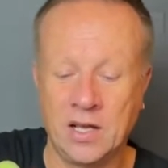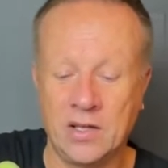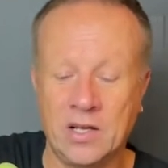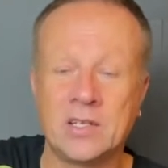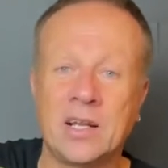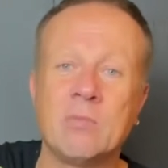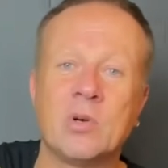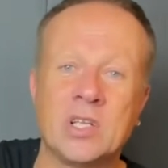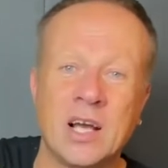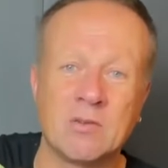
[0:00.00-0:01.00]
You can
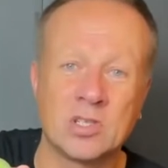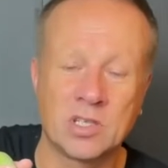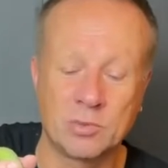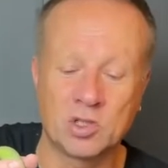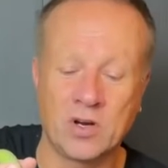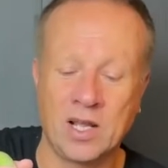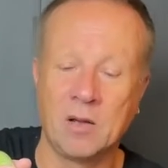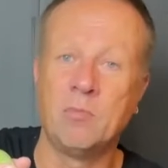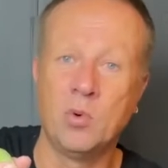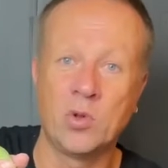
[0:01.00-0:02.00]
dampen down the substrate
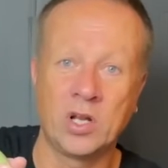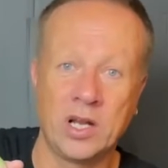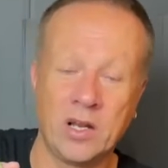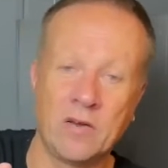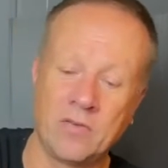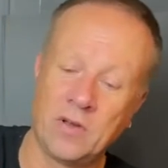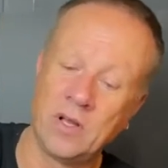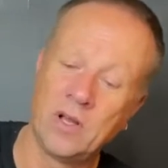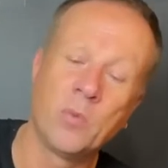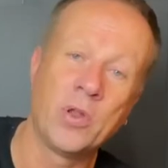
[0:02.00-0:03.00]
more than enough
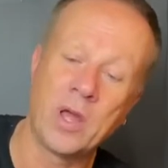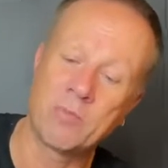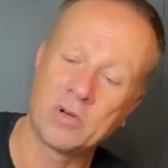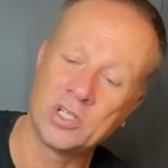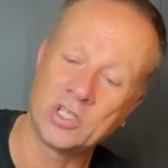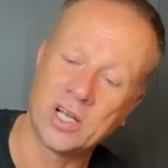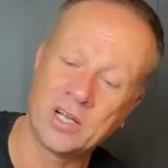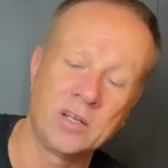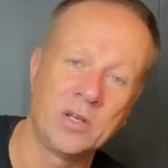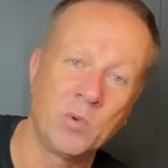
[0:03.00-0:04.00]
when they're pre-shed.
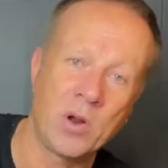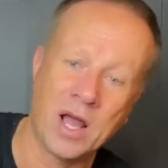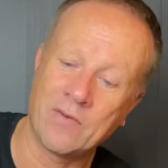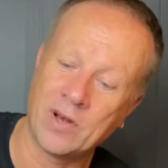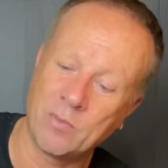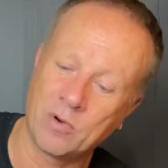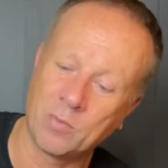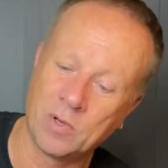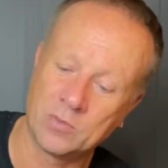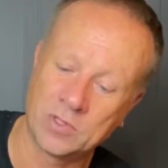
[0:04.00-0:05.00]
You won't have any
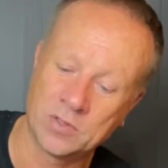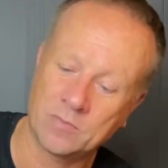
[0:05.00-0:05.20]
problems.